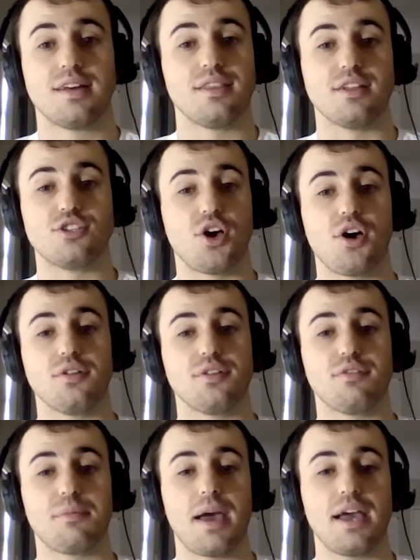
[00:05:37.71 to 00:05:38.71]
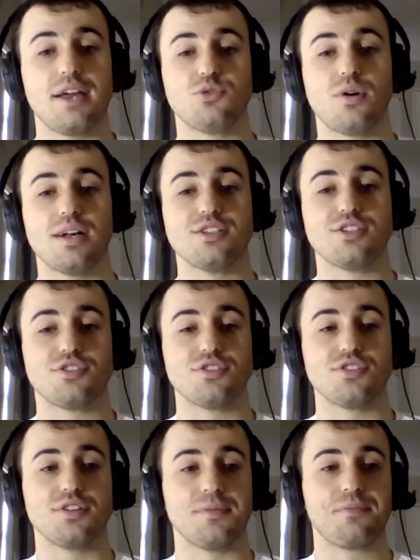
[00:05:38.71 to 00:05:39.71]
the tone of the page was,
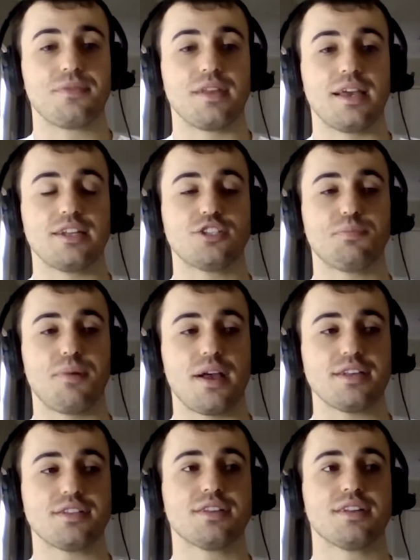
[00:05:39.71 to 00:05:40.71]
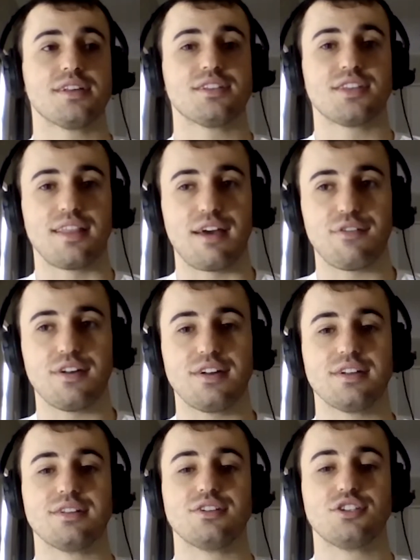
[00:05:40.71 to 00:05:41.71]
to express South
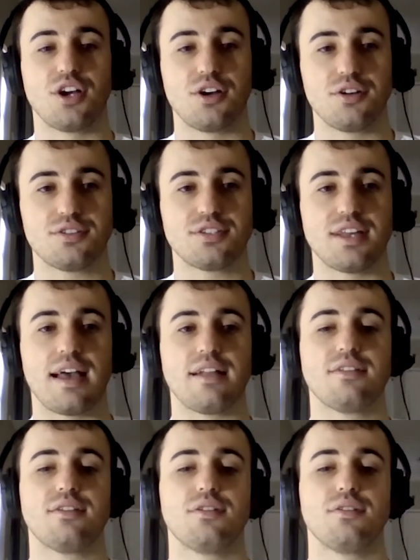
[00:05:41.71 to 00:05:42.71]
African jokes and